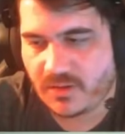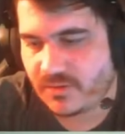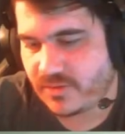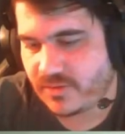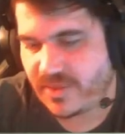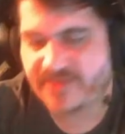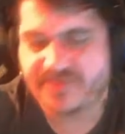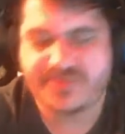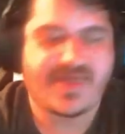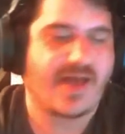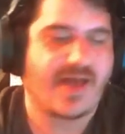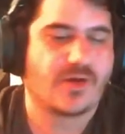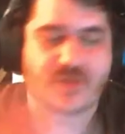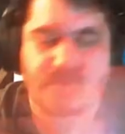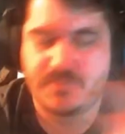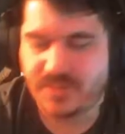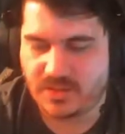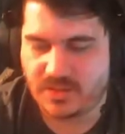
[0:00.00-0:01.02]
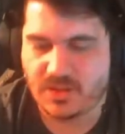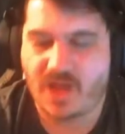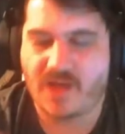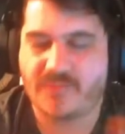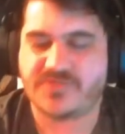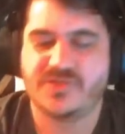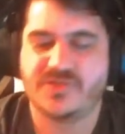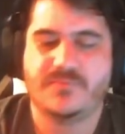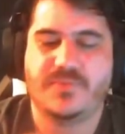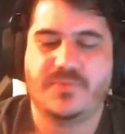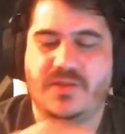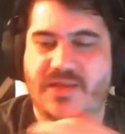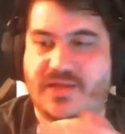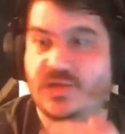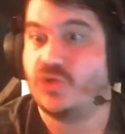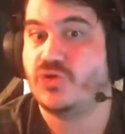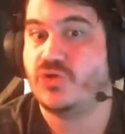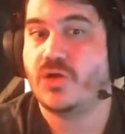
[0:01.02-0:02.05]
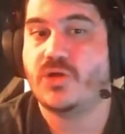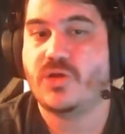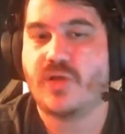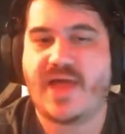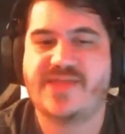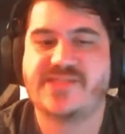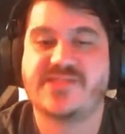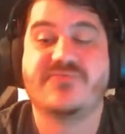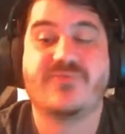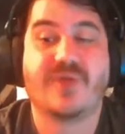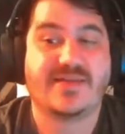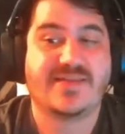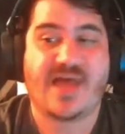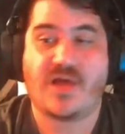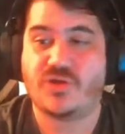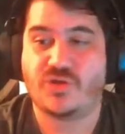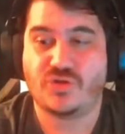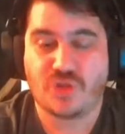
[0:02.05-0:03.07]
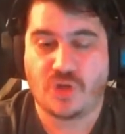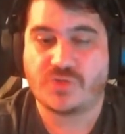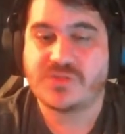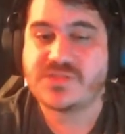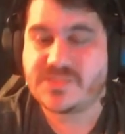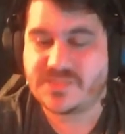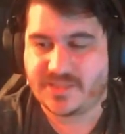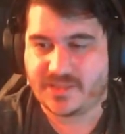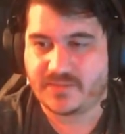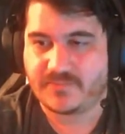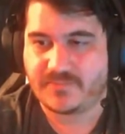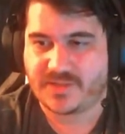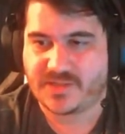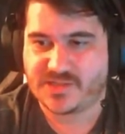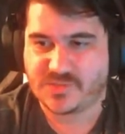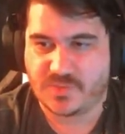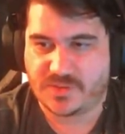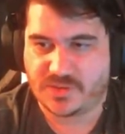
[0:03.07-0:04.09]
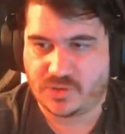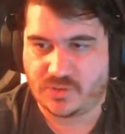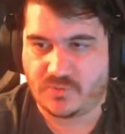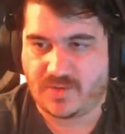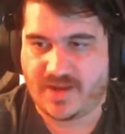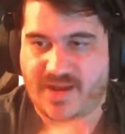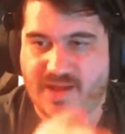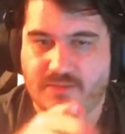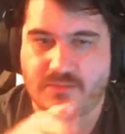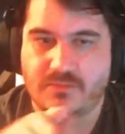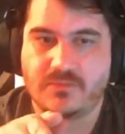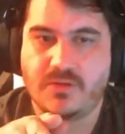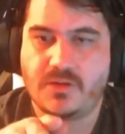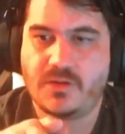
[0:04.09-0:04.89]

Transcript: Like that could be an option, but like you do, as of right now, you don't see it because when you ran,